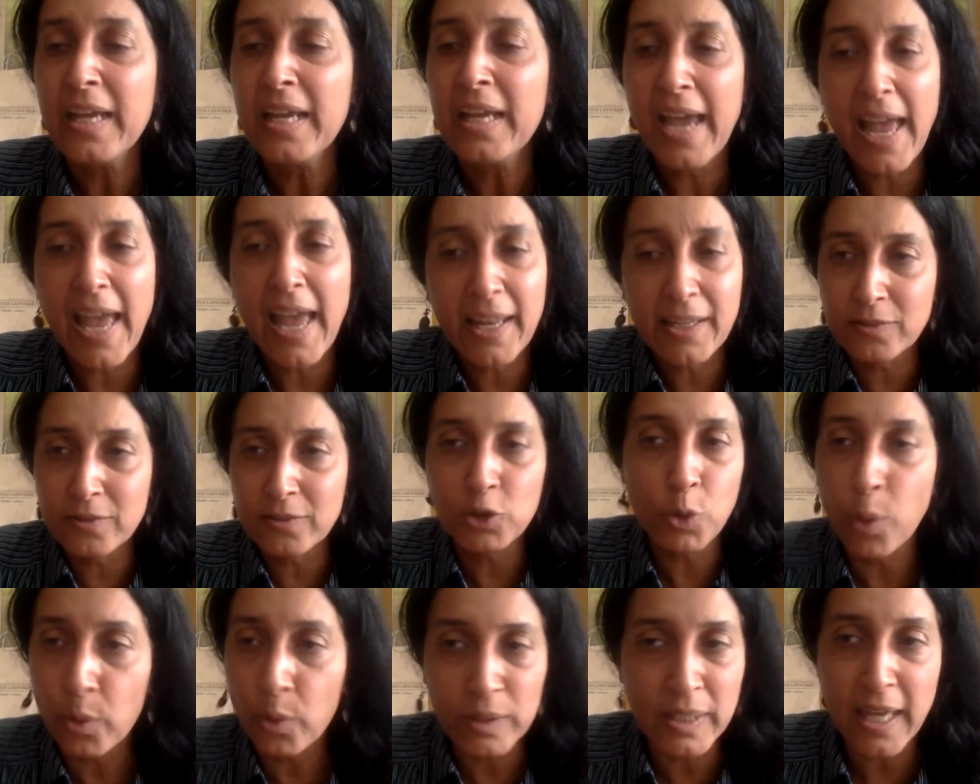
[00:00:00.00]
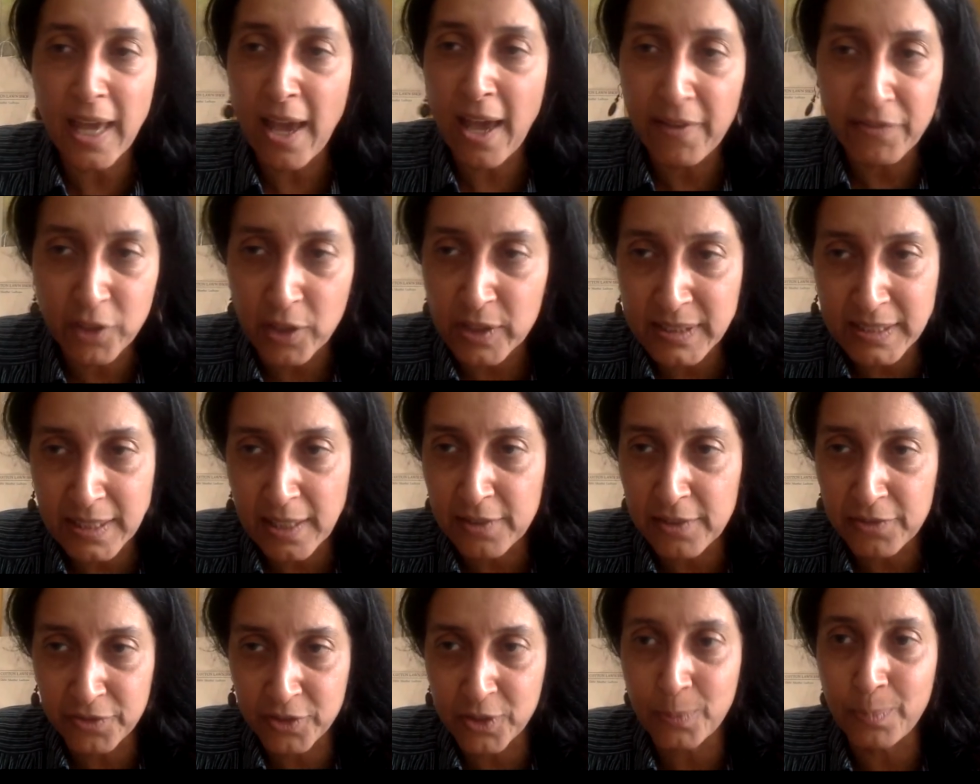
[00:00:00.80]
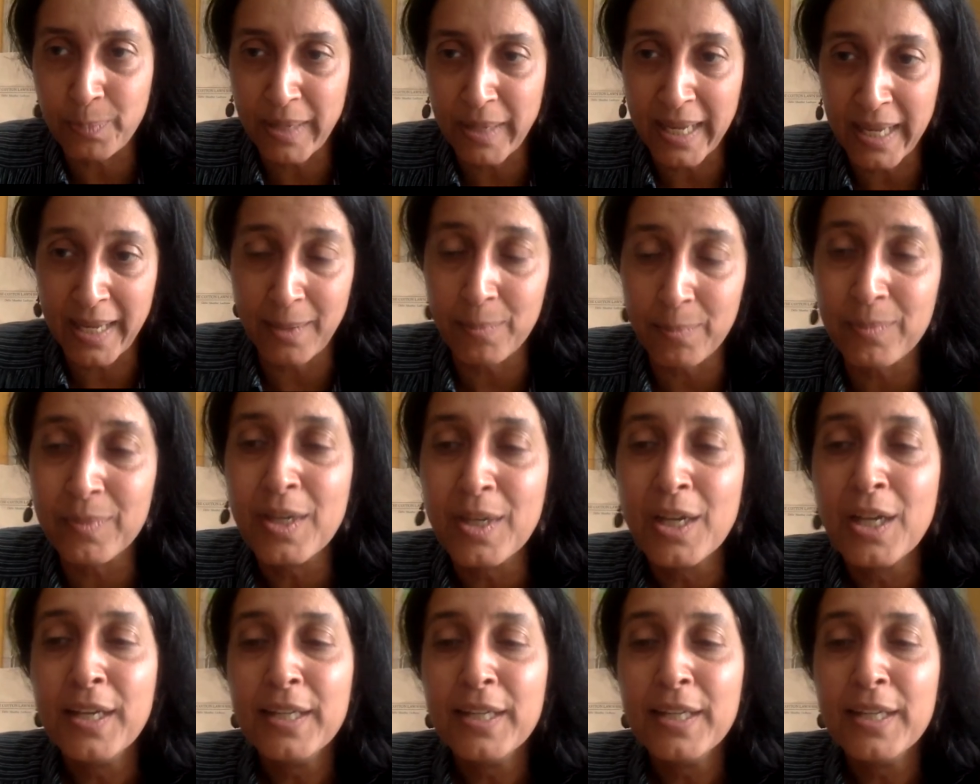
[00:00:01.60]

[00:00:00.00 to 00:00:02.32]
And you only have yourself to blame.